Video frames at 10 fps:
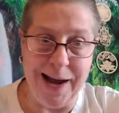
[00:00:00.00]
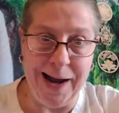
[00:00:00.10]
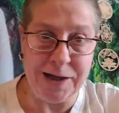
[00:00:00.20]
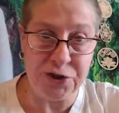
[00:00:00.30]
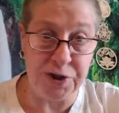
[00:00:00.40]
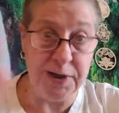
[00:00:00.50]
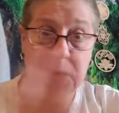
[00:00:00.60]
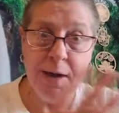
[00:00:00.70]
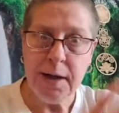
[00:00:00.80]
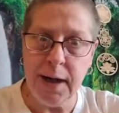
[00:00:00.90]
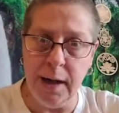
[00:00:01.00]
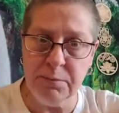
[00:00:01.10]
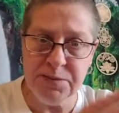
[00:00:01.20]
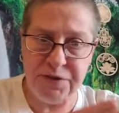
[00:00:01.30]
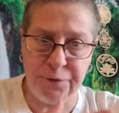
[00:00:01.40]
action
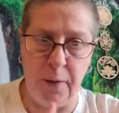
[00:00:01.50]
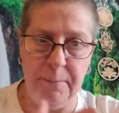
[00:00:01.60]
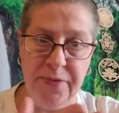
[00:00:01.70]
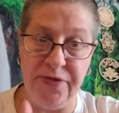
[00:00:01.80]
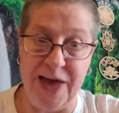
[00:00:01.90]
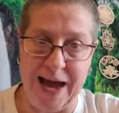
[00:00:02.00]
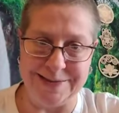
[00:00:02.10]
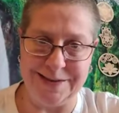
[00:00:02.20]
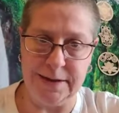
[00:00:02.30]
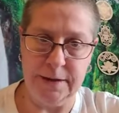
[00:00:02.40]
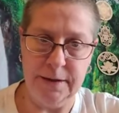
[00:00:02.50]
comes from that.